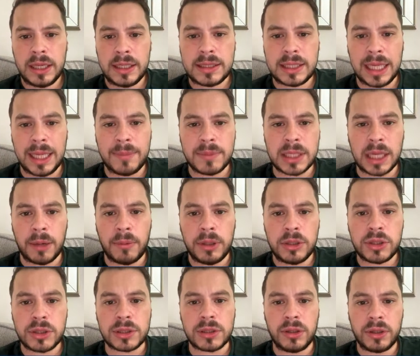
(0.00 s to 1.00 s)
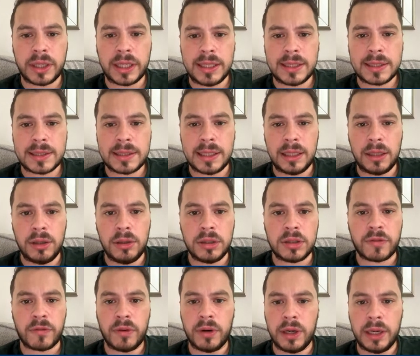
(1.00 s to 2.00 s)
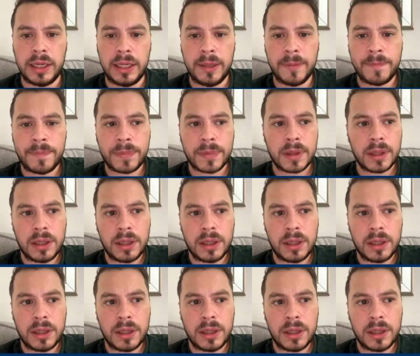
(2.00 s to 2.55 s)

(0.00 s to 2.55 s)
It seems like we're just looking to see who's free.